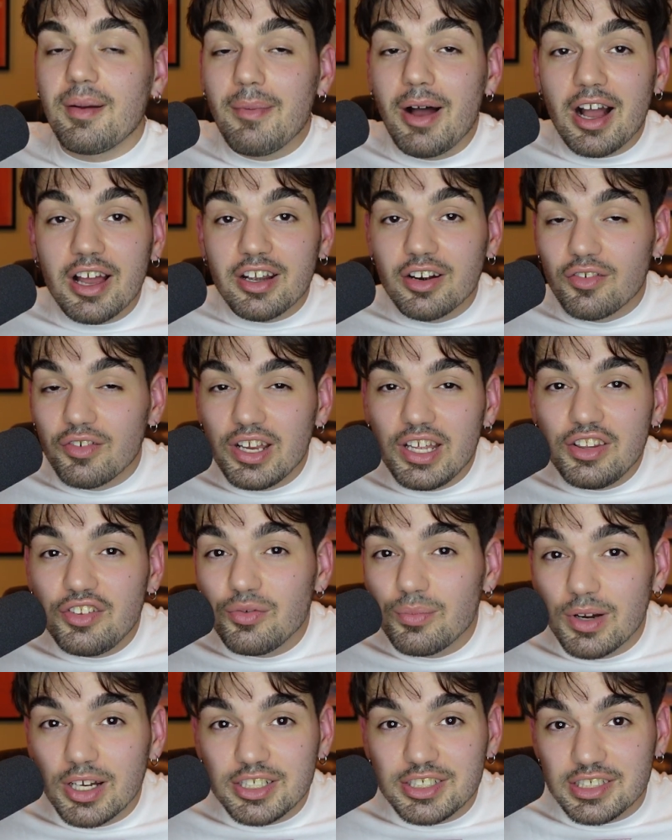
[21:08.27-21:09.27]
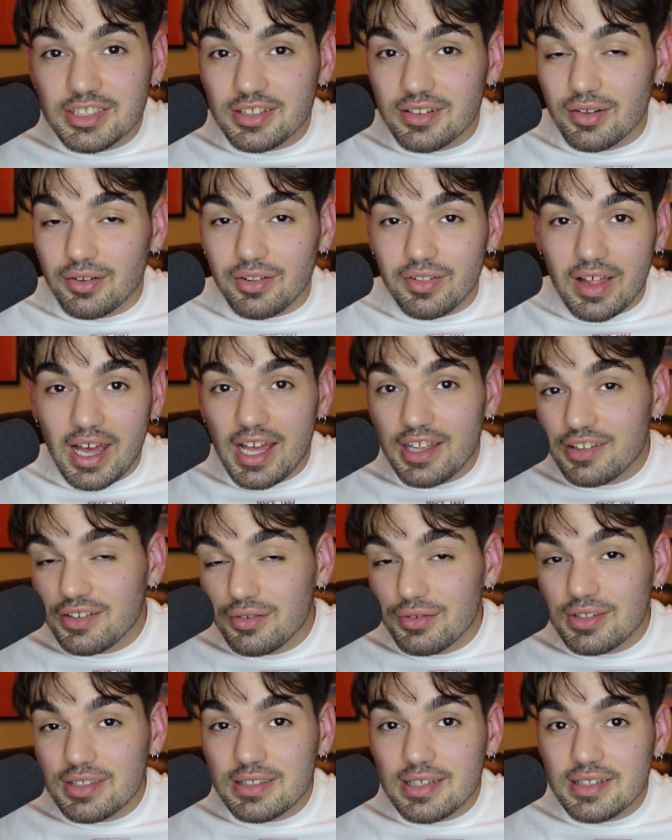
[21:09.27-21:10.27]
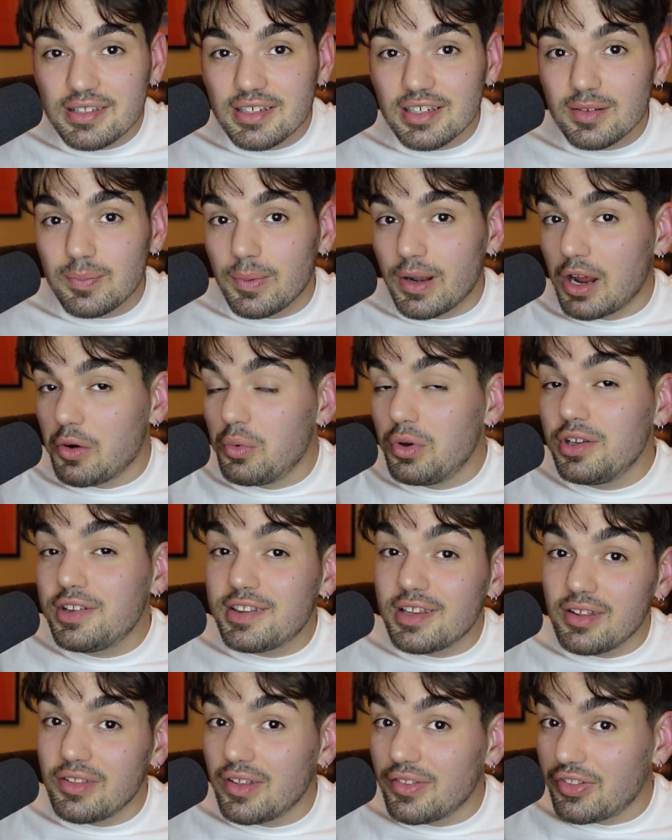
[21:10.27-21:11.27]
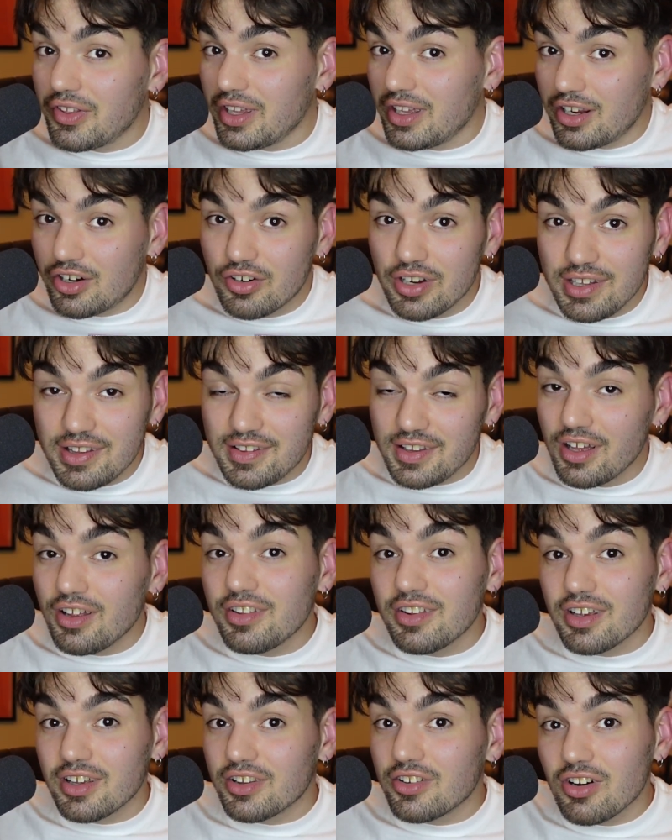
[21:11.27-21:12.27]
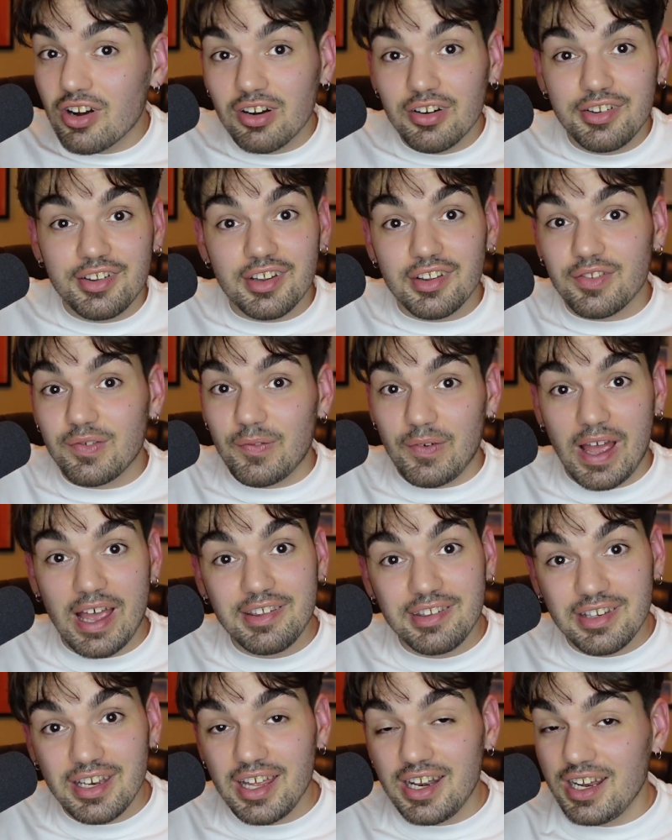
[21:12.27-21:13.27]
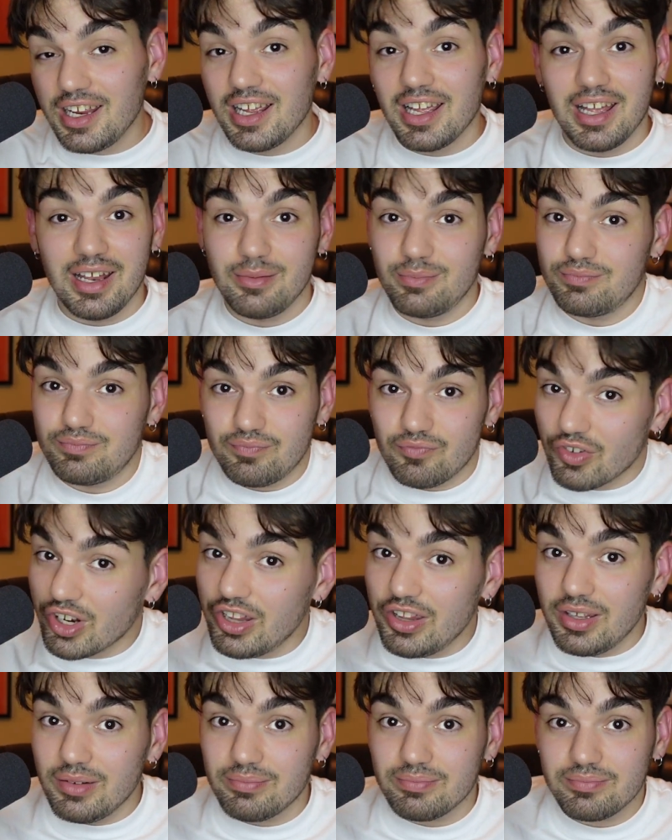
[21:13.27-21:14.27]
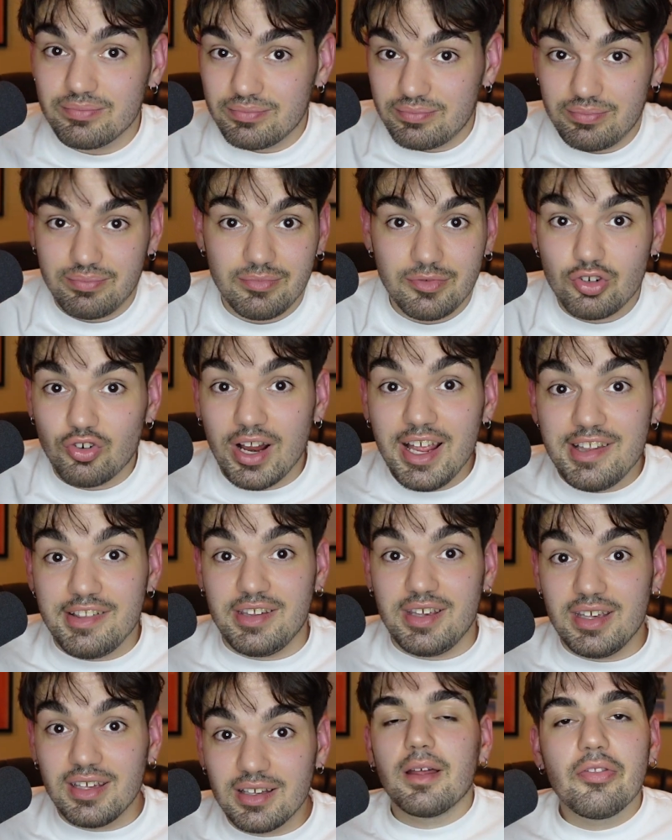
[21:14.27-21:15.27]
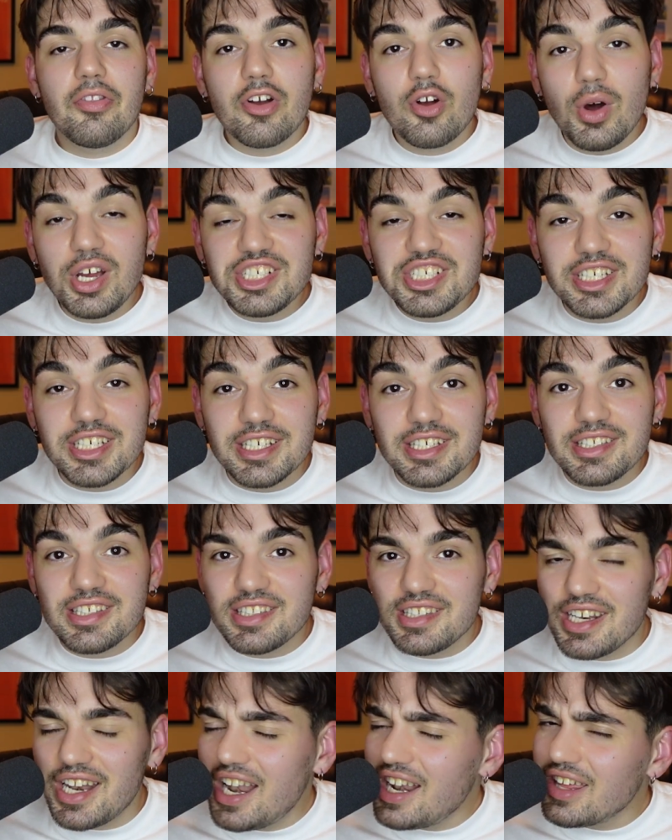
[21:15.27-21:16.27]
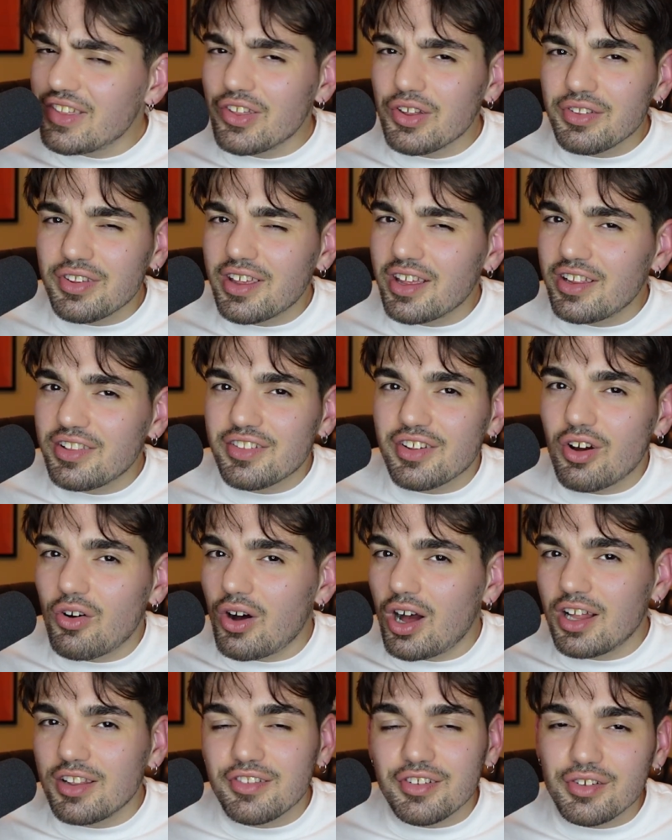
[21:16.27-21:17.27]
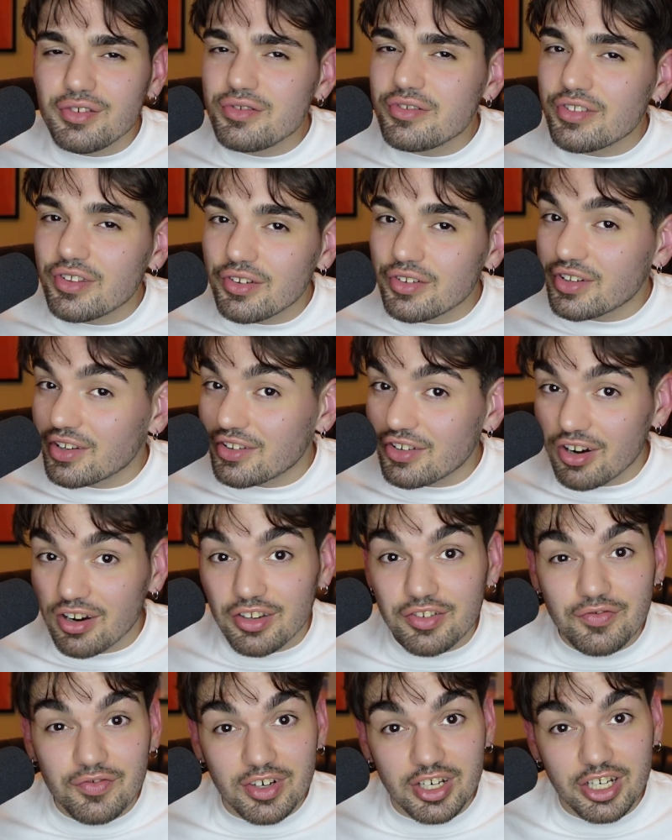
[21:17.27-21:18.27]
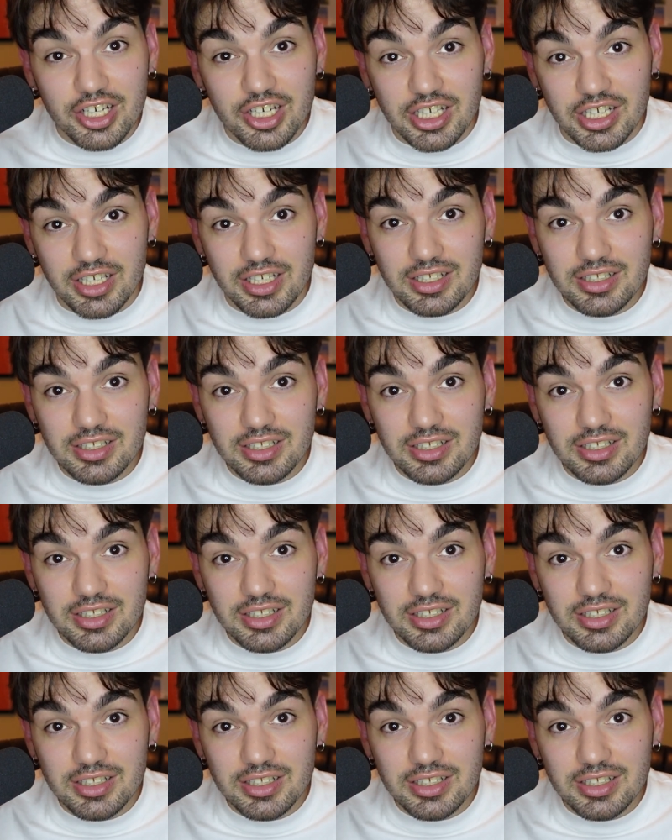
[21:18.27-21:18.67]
I'm not going to read too much into those last two statistics, but I will say that the increased sales in guitars is fascinating and really crazy. The question is, did any of those kids go on to use those guitars for good?